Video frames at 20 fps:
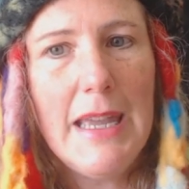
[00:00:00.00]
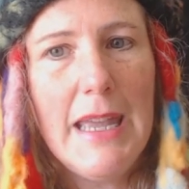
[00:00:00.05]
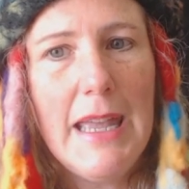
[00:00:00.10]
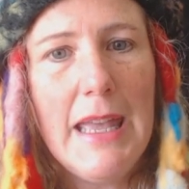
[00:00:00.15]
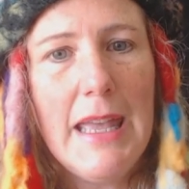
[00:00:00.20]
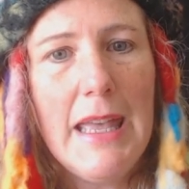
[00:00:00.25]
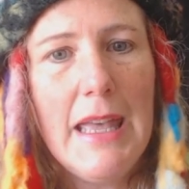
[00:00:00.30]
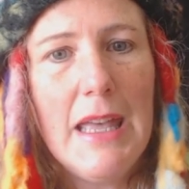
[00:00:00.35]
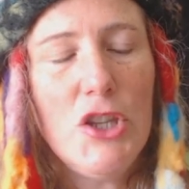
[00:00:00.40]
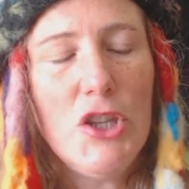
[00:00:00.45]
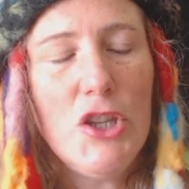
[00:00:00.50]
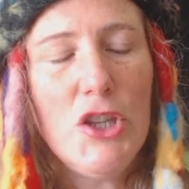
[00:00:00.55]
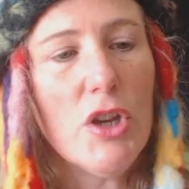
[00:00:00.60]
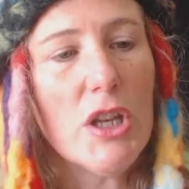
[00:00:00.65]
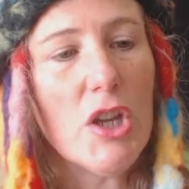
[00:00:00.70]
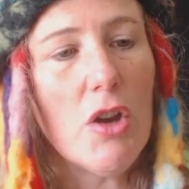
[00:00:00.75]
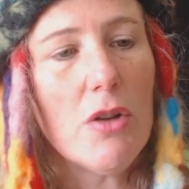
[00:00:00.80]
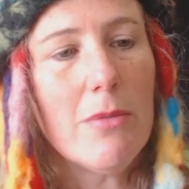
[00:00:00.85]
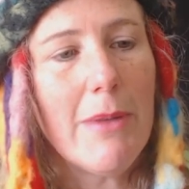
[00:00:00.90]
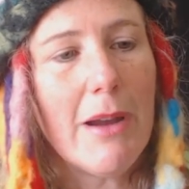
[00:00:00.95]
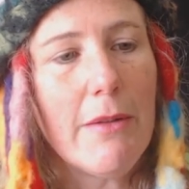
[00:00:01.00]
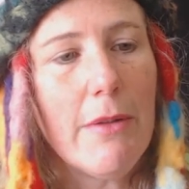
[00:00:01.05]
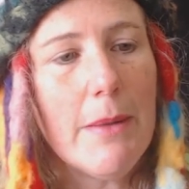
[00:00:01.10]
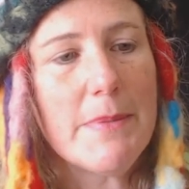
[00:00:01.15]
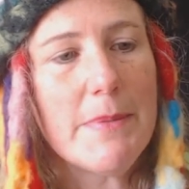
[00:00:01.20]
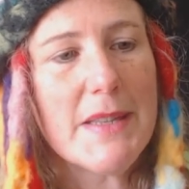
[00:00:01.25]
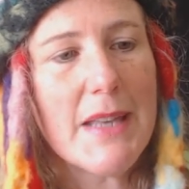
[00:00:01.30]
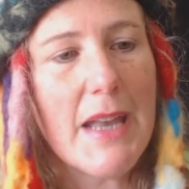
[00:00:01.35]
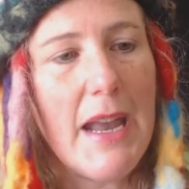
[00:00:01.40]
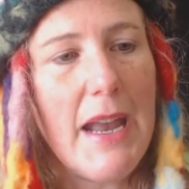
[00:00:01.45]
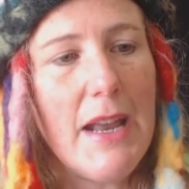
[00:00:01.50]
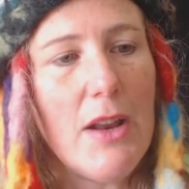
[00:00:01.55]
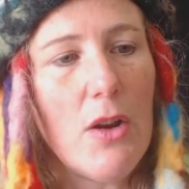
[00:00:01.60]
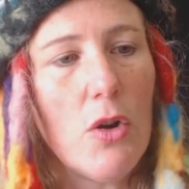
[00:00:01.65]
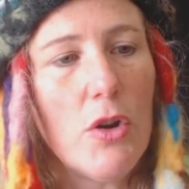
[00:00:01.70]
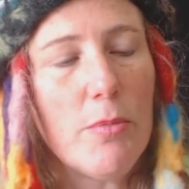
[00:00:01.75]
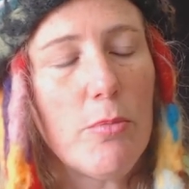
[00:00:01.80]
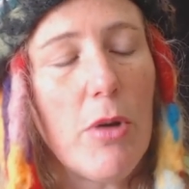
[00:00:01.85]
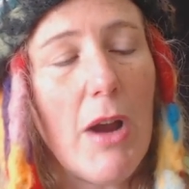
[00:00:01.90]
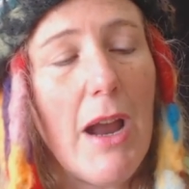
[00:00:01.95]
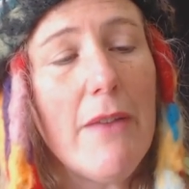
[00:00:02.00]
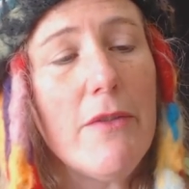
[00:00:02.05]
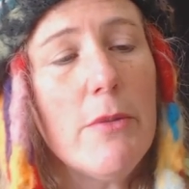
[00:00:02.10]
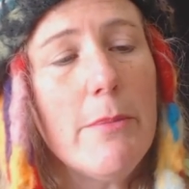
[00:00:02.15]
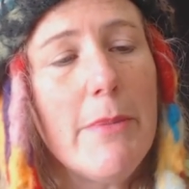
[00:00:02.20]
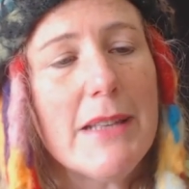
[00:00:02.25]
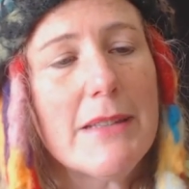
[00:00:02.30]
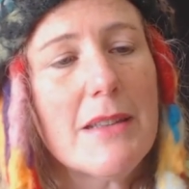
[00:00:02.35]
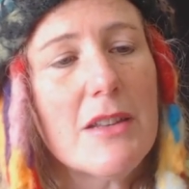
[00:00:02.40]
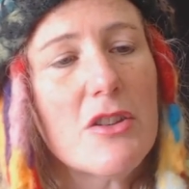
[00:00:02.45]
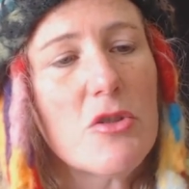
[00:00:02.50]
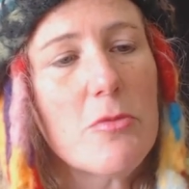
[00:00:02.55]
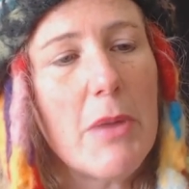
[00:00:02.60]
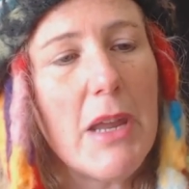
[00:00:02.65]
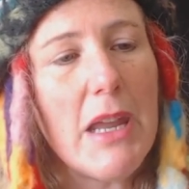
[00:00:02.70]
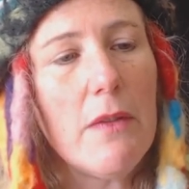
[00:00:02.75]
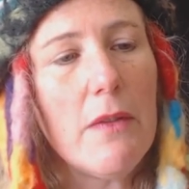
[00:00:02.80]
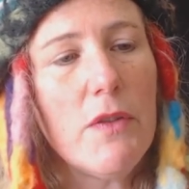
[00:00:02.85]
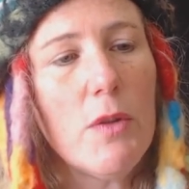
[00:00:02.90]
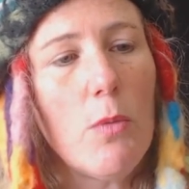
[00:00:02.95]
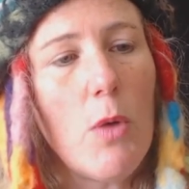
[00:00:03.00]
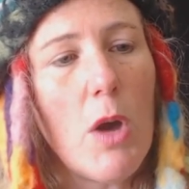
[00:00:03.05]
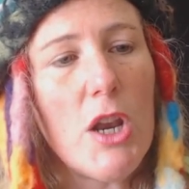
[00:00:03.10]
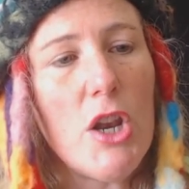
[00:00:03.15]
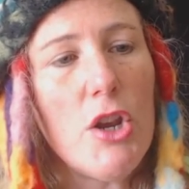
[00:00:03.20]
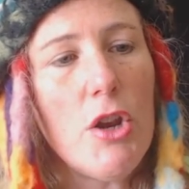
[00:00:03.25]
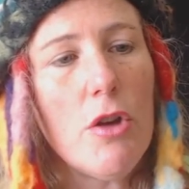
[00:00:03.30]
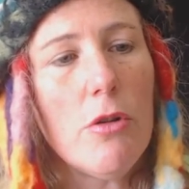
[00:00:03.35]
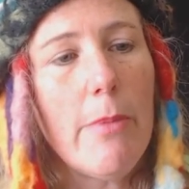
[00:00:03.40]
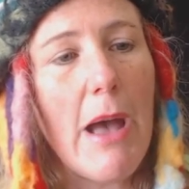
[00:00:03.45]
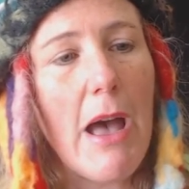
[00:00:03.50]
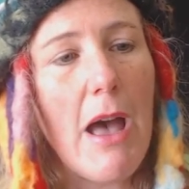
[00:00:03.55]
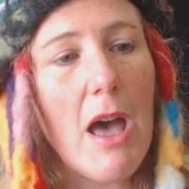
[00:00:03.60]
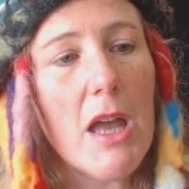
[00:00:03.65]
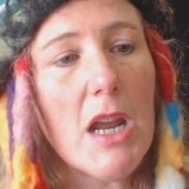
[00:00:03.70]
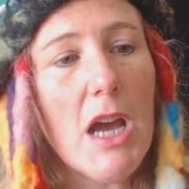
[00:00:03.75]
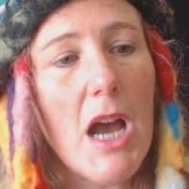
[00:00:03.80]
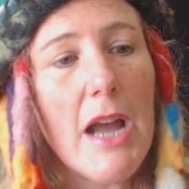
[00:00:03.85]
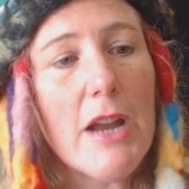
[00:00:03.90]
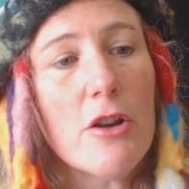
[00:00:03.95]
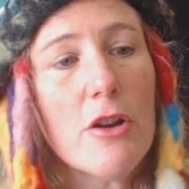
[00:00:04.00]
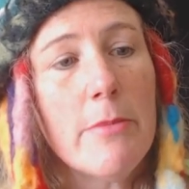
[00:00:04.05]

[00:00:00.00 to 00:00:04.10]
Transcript: And you can go to my website, or you private message me if you want to know about how to